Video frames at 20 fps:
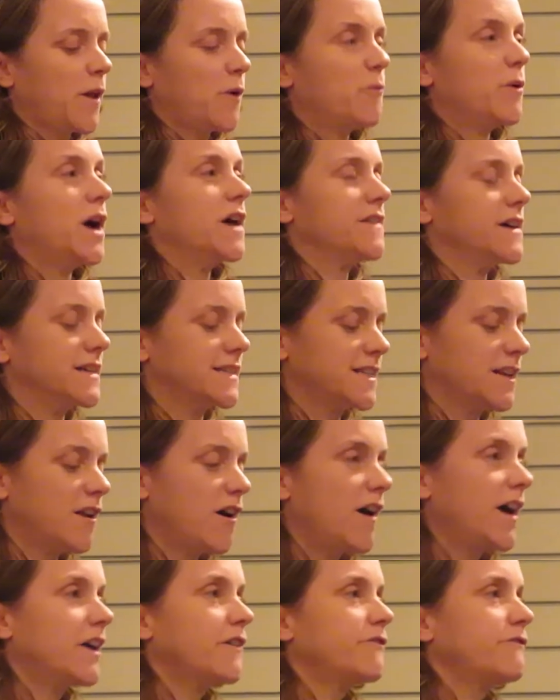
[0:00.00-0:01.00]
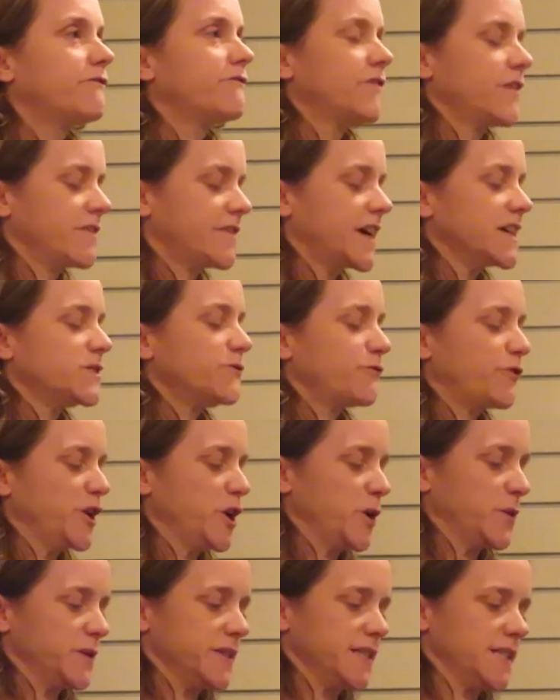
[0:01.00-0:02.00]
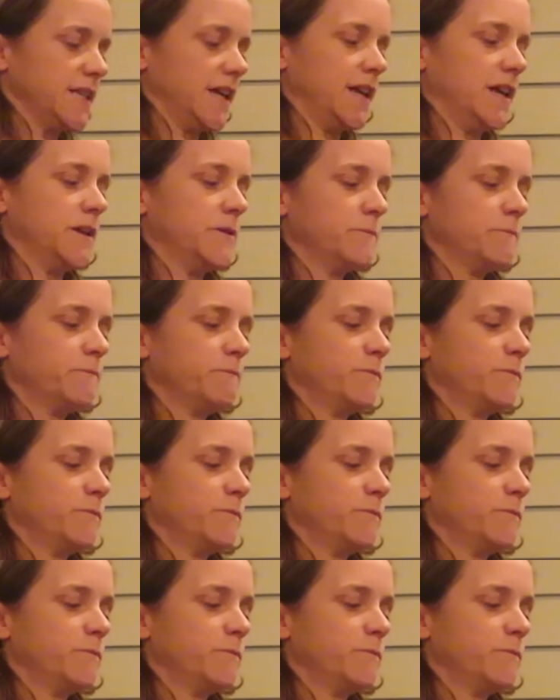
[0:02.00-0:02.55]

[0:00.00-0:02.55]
Where there's life, there's frequency.